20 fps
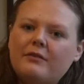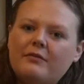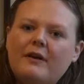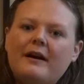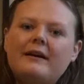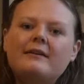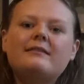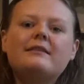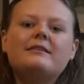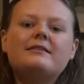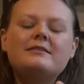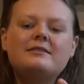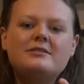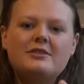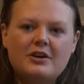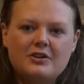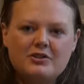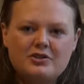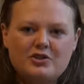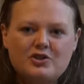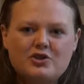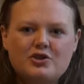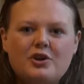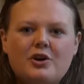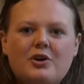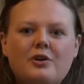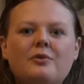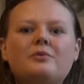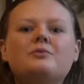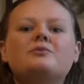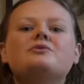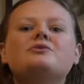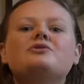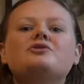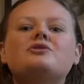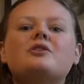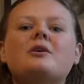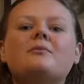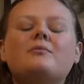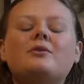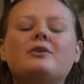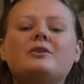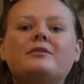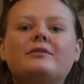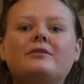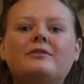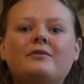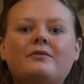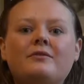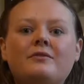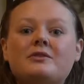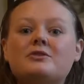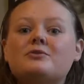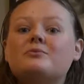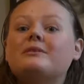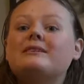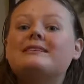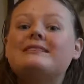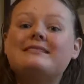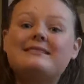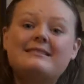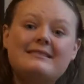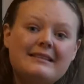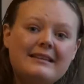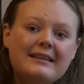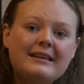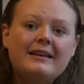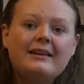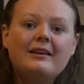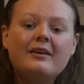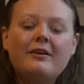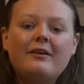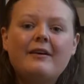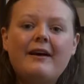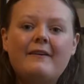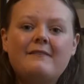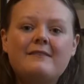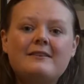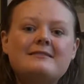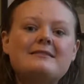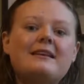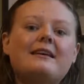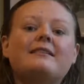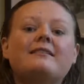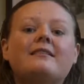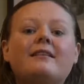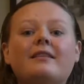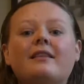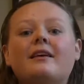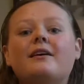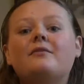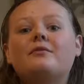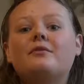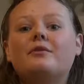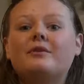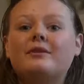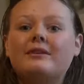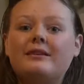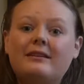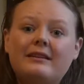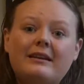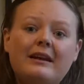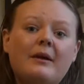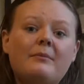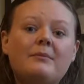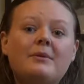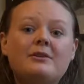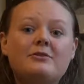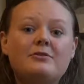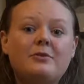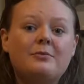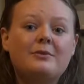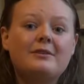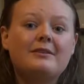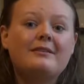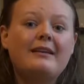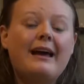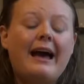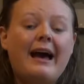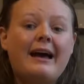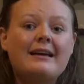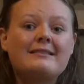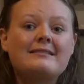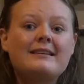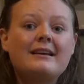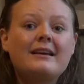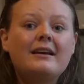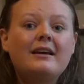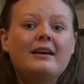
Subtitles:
the fact that it does show someone visually seeing her having sex, and therefore it can be interpreted as